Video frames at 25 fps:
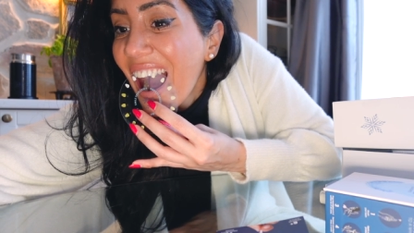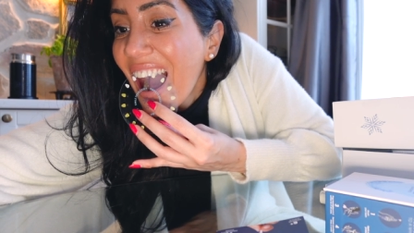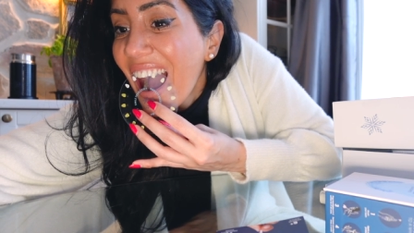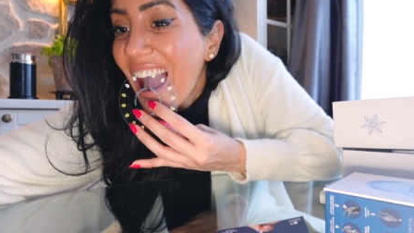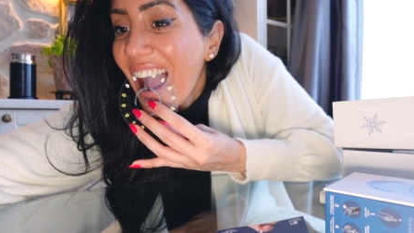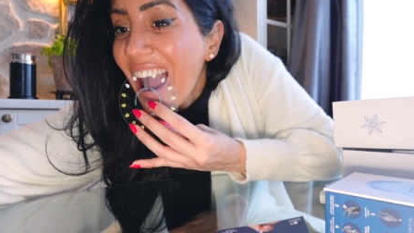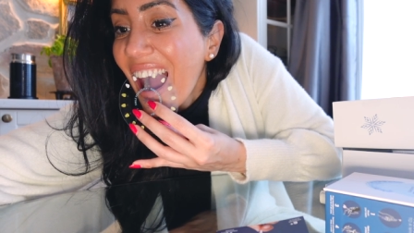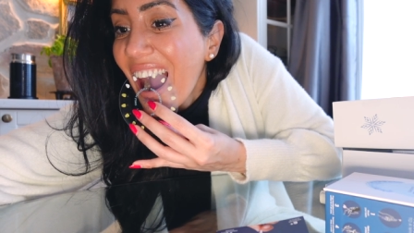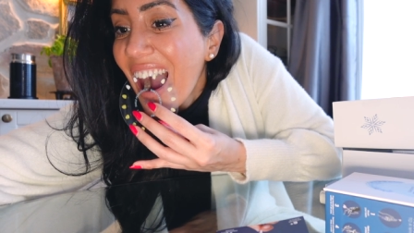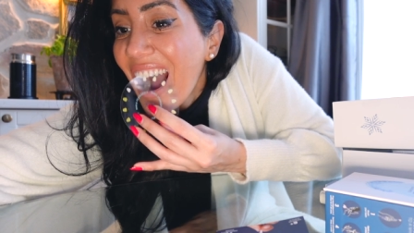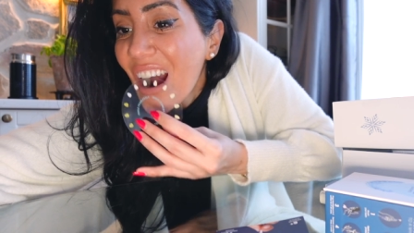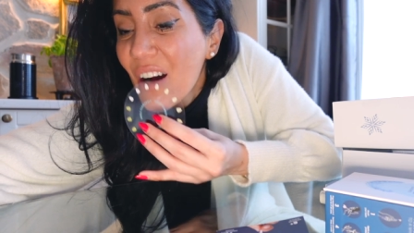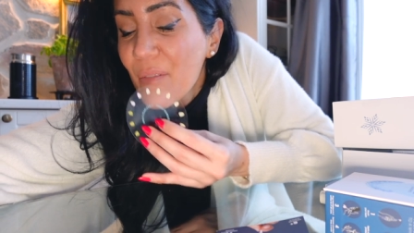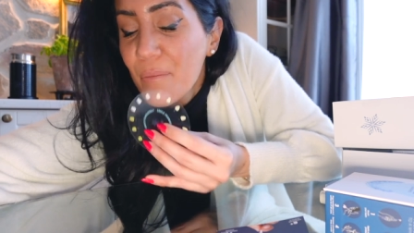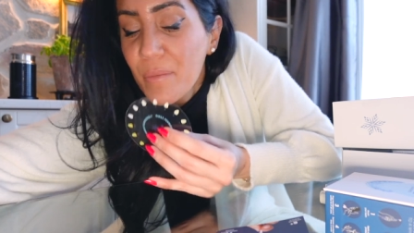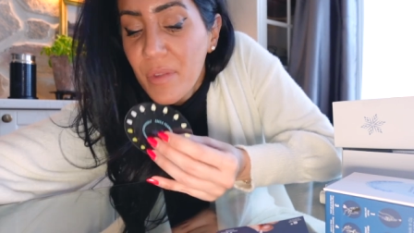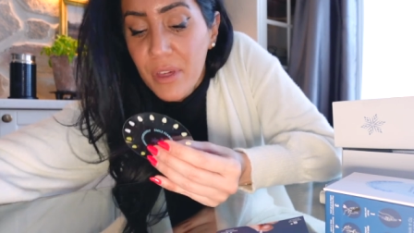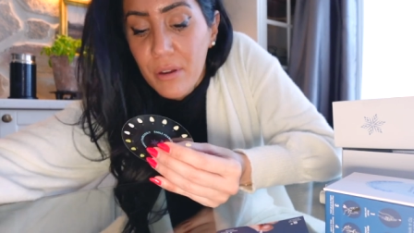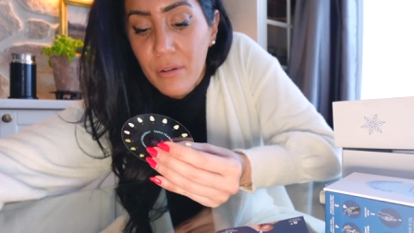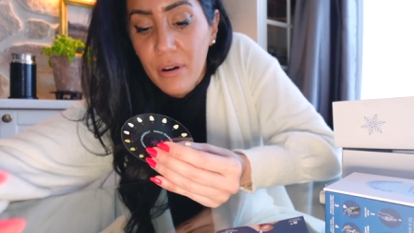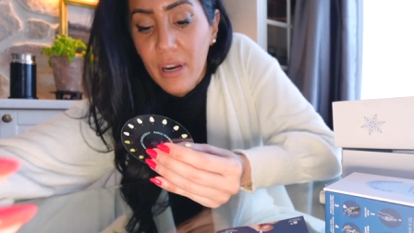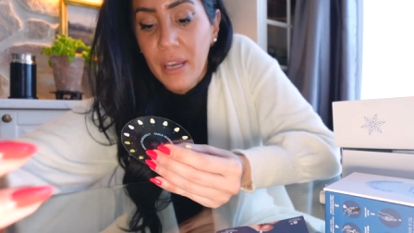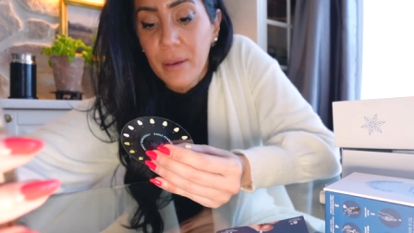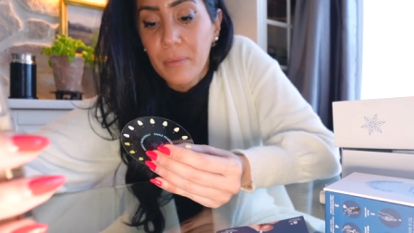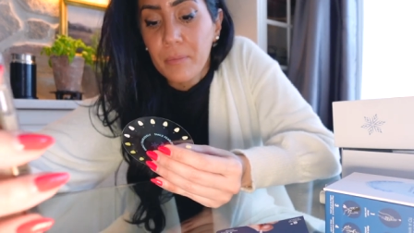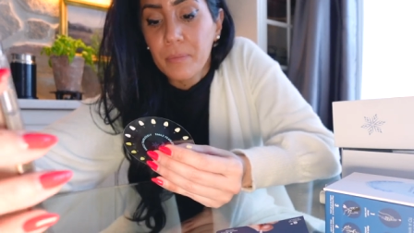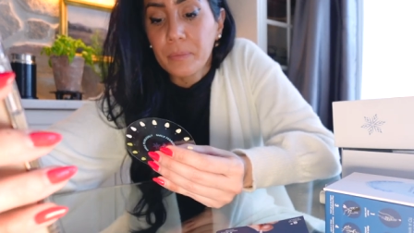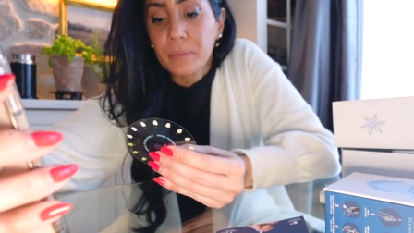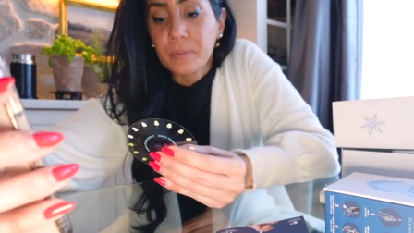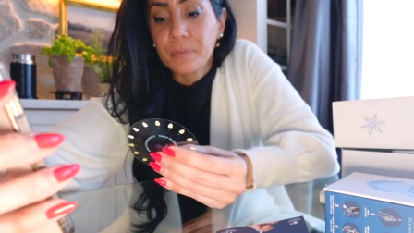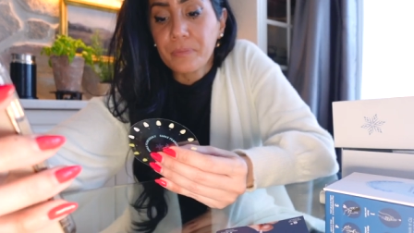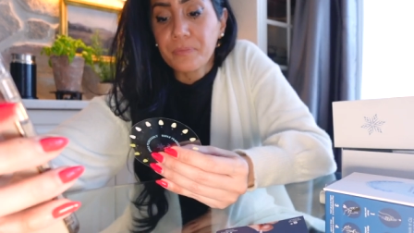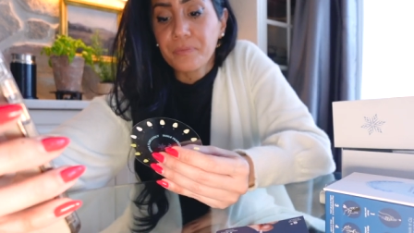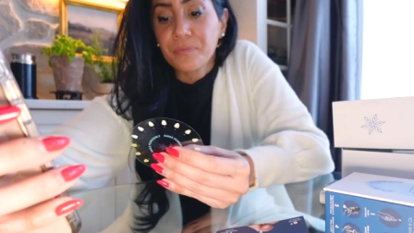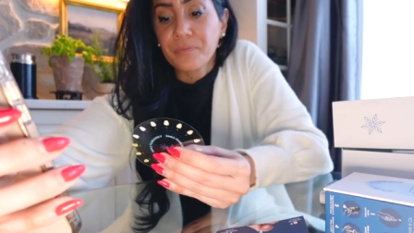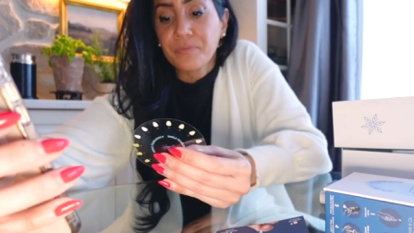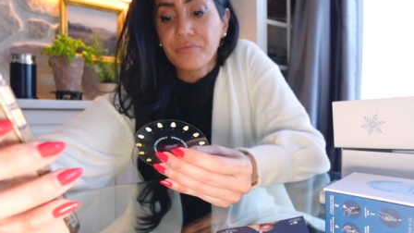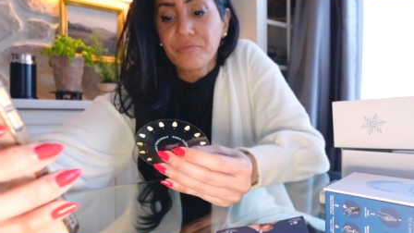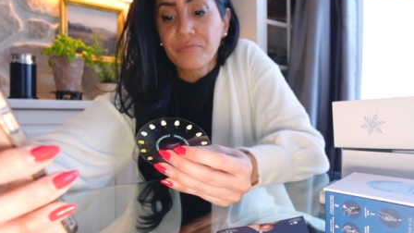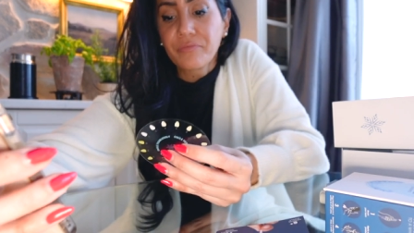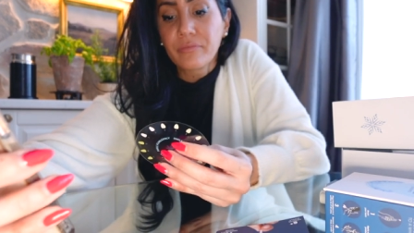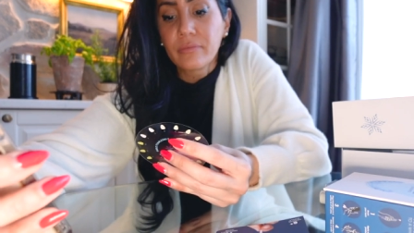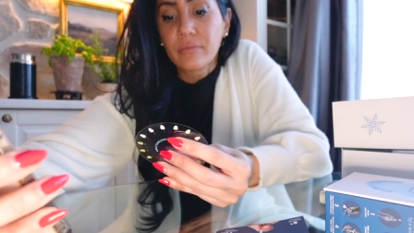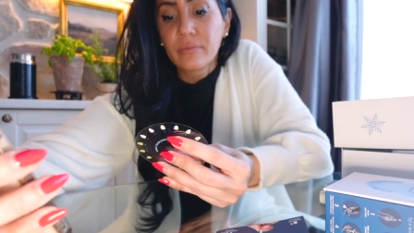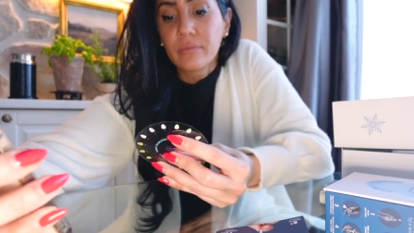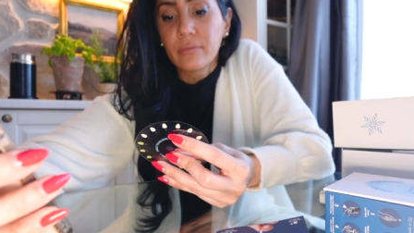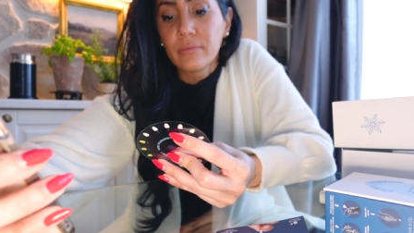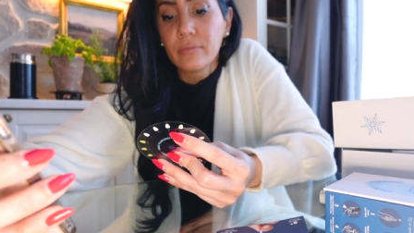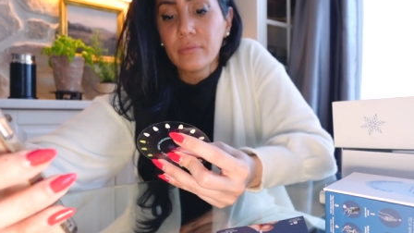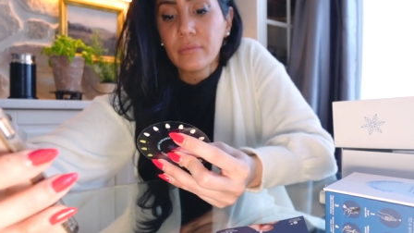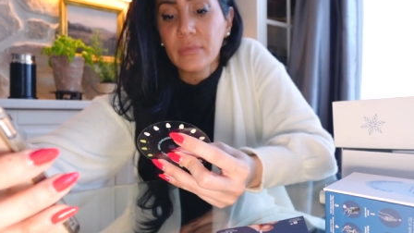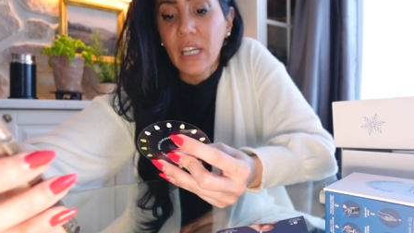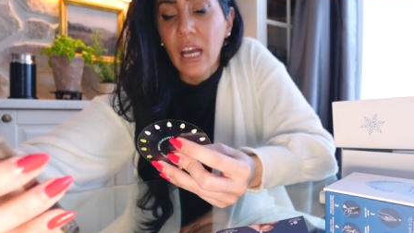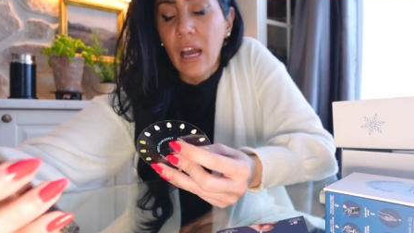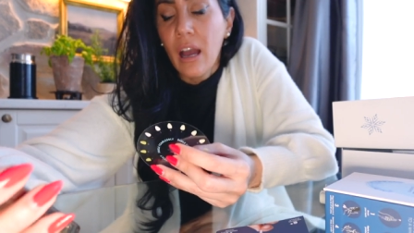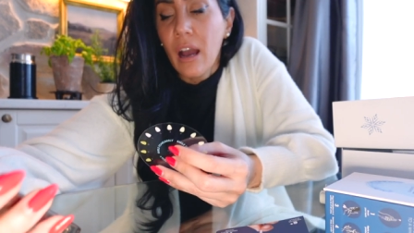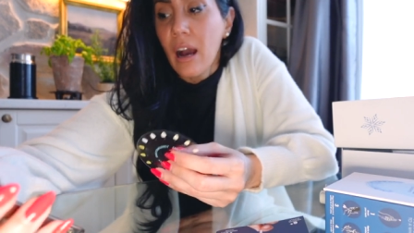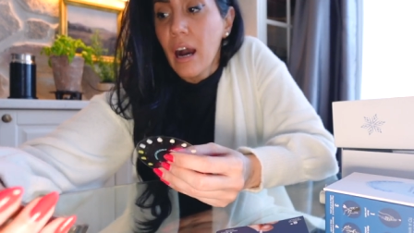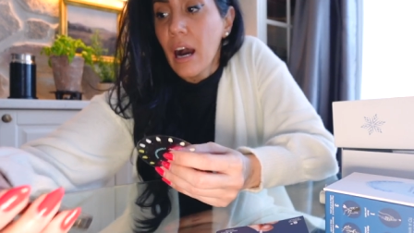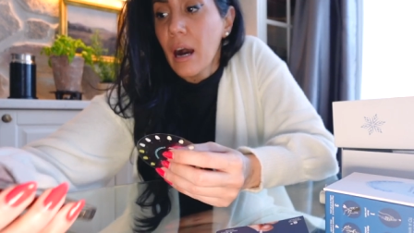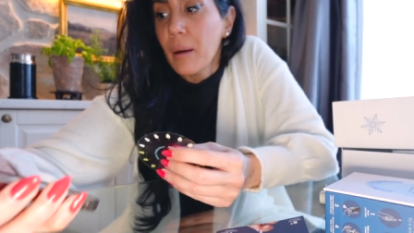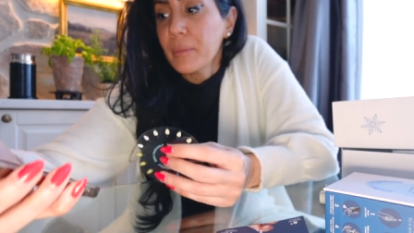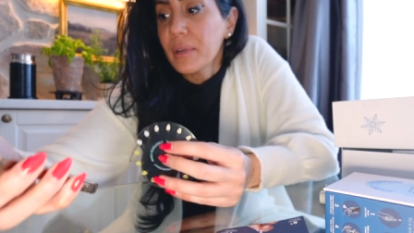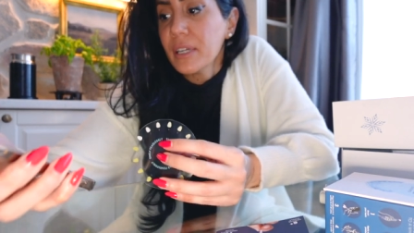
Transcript: Ah, I'm 3. I'm